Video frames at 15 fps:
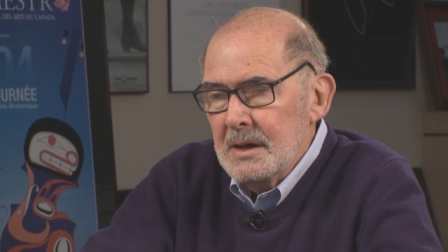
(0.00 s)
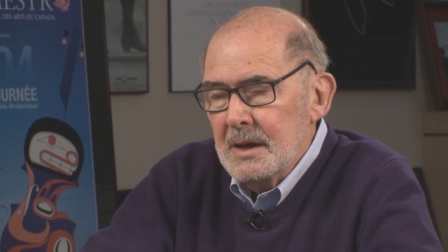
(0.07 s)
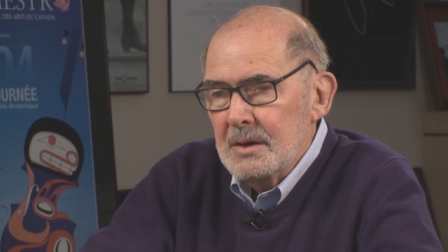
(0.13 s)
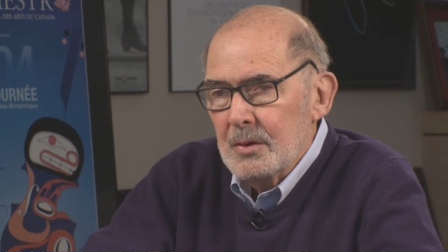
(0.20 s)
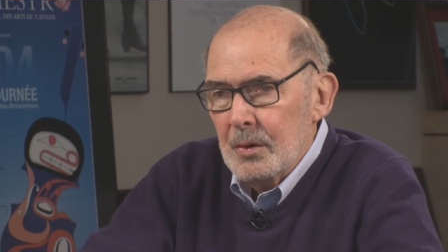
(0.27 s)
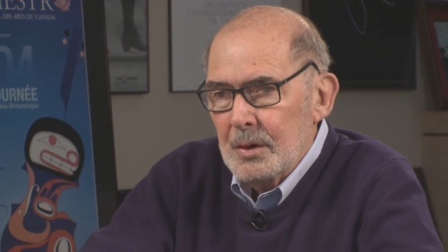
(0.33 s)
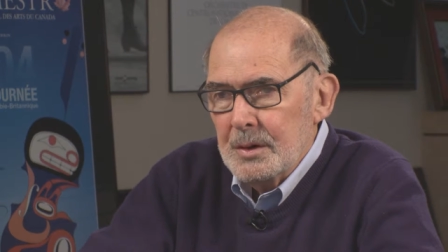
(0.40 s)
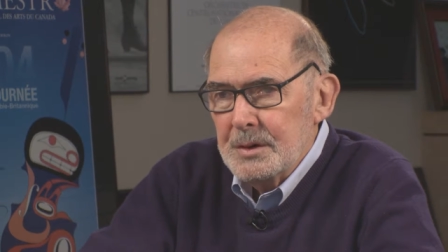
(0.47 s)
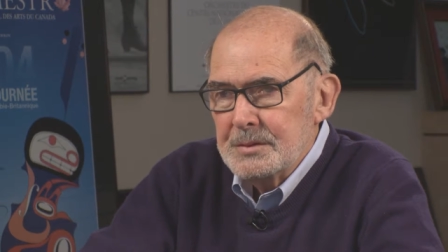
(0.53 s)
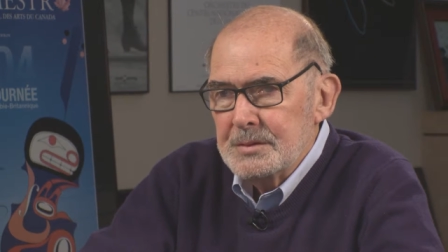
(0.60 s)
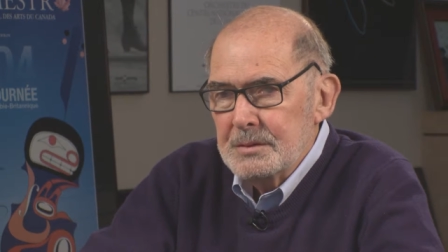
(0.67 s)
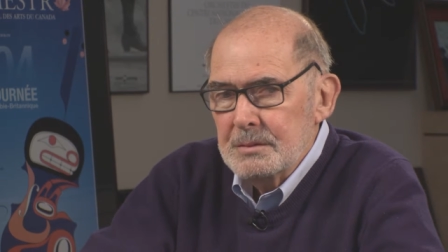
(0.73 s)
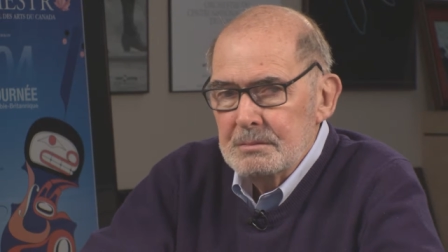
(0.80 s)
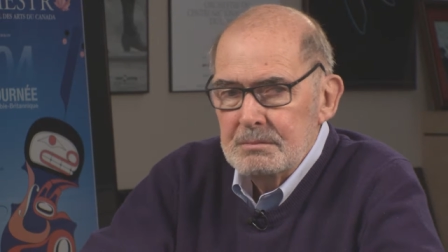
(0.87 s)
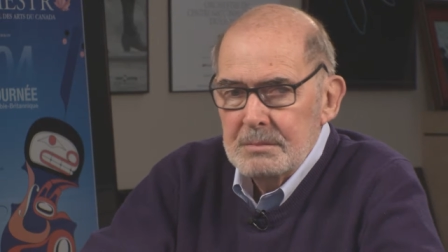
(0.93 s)
in order
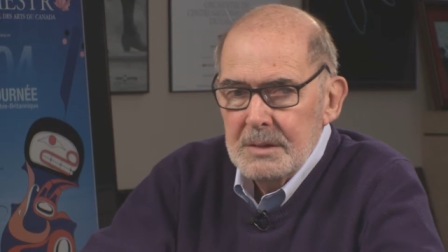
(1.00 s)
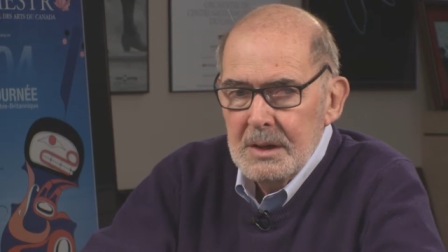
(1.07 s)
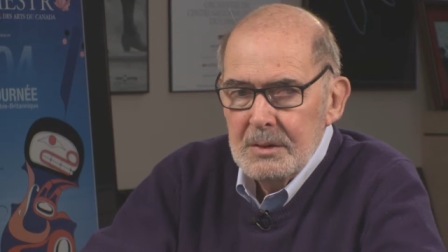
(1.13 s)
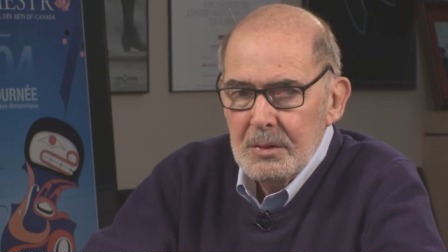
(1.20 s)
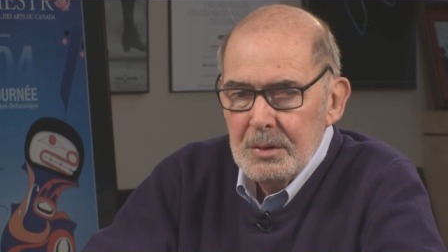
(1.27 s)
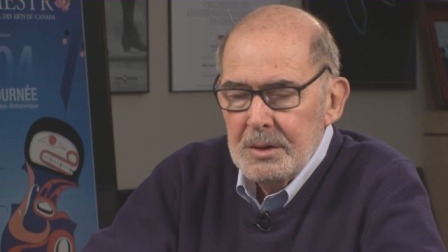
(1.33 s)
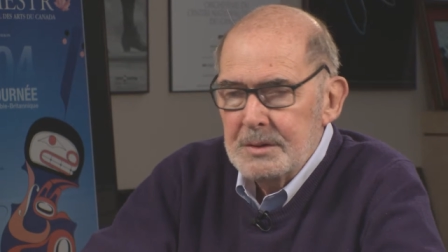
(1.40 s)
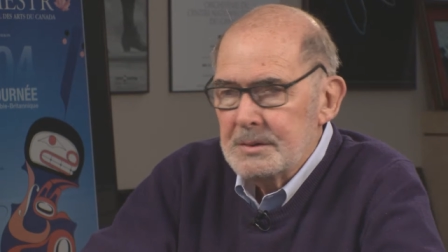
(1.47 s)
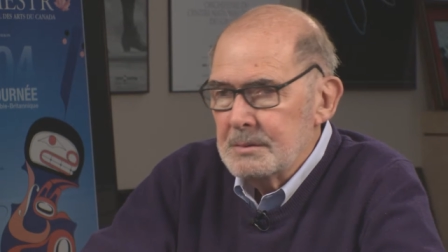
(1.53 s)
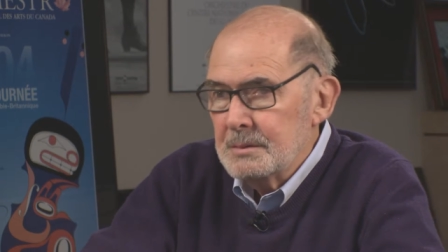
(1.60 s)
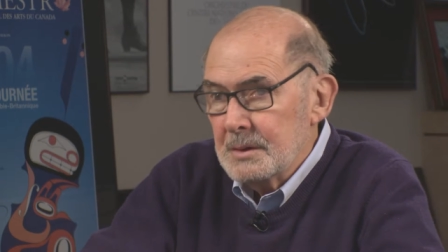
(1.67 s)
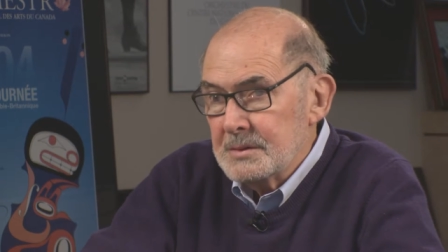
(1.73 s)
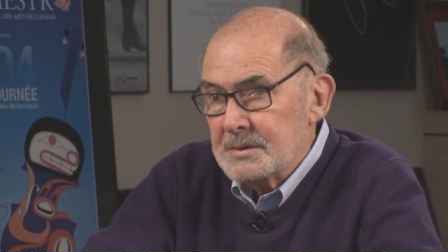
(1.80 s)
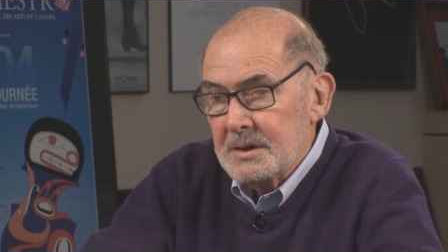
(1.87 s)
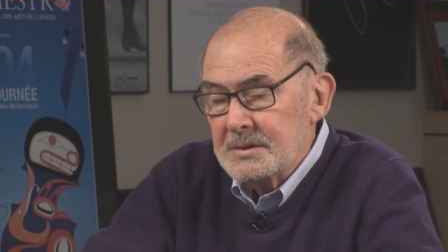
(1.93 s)
to in order to
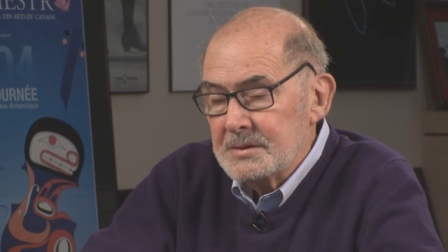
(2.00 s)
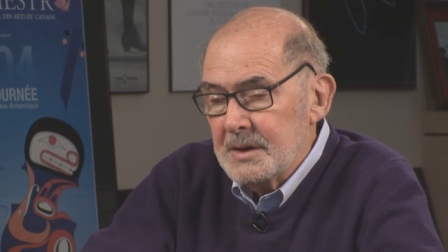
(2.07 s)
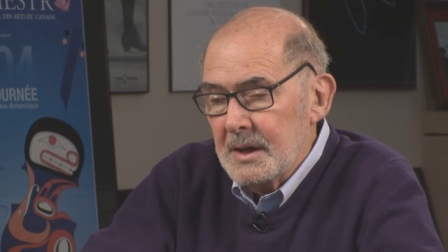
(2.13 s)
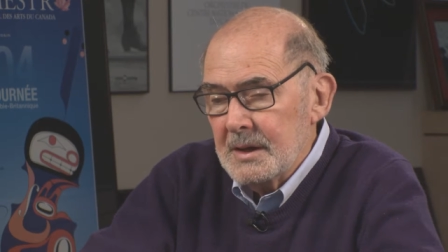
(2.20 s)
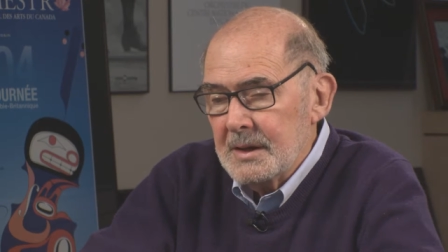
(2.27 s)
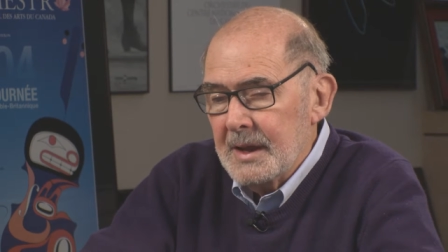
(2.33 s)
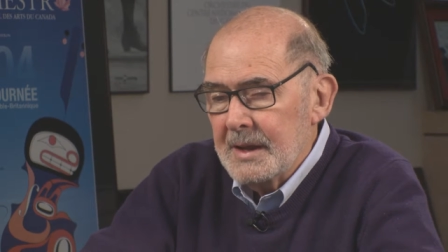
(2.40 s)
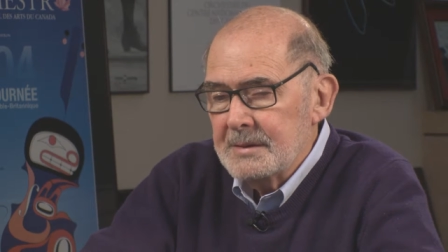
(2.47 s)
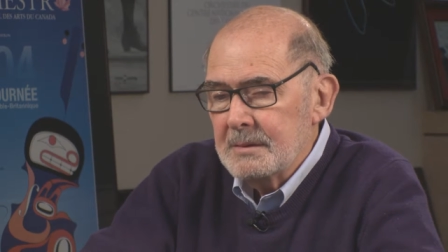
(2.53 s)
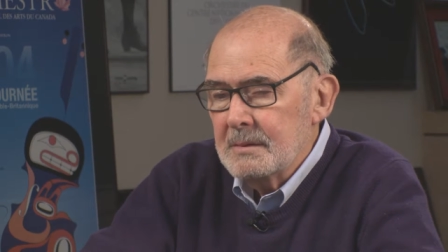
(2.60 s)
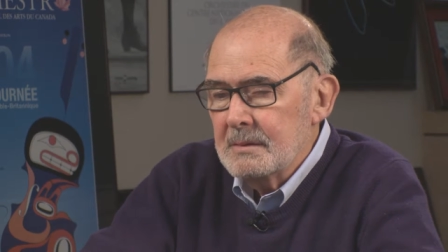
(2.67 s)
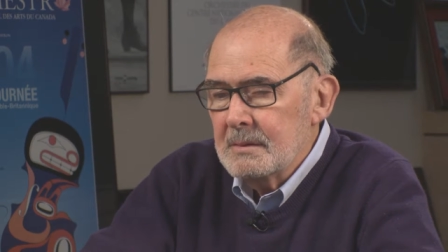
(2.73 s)
as I say get